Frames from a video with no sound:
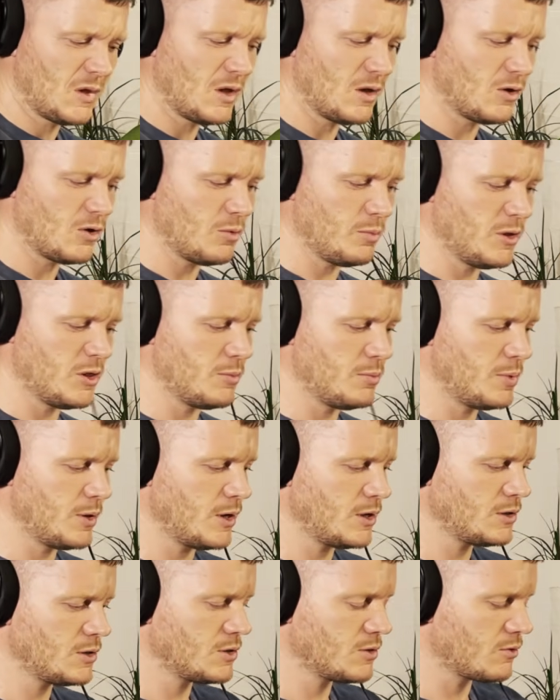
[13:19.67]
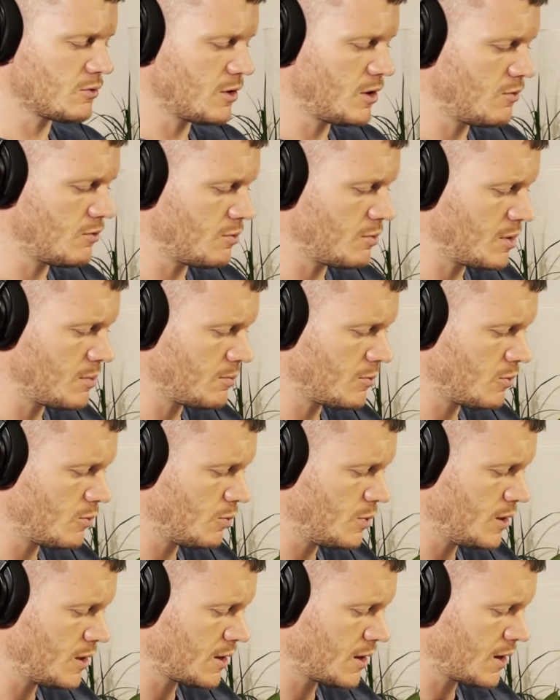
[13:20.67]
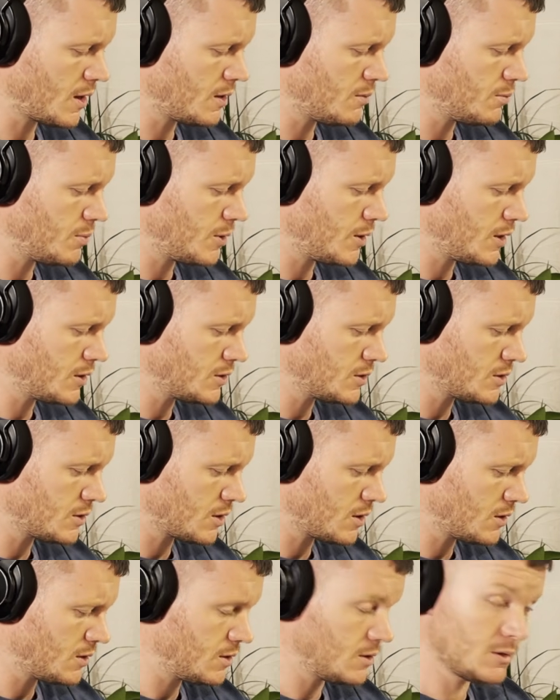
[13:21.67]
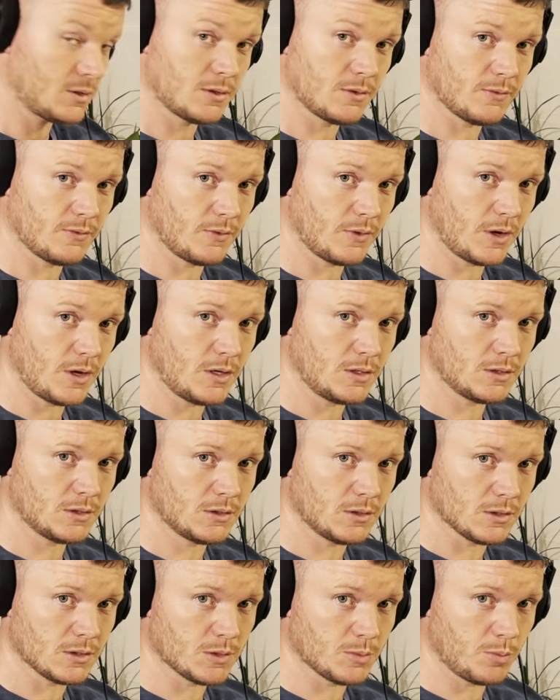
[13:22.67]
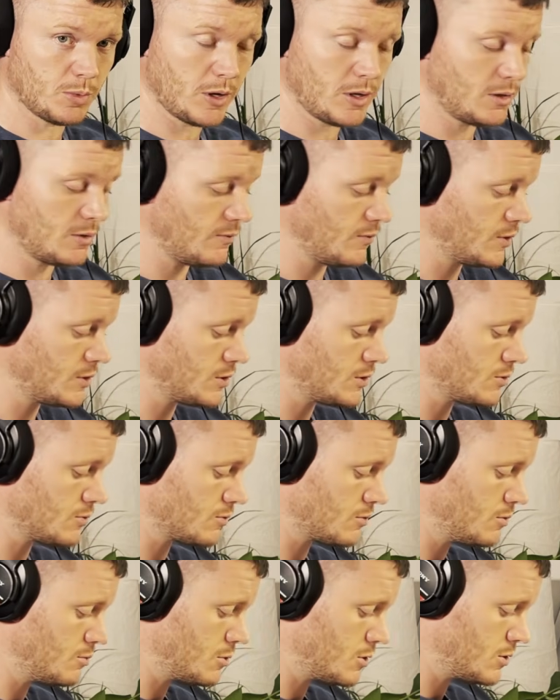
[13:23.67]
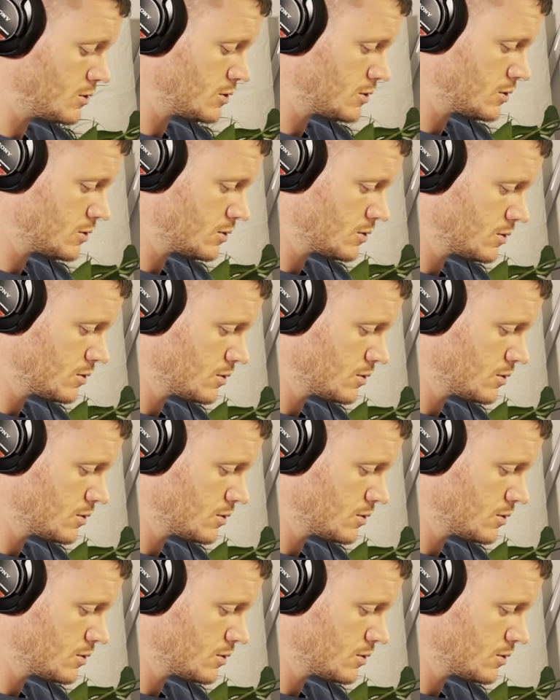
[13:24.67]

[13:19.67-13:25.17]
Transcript: Could be the pitch, right? Remember, we can pitch on this device despite the vicious rumors.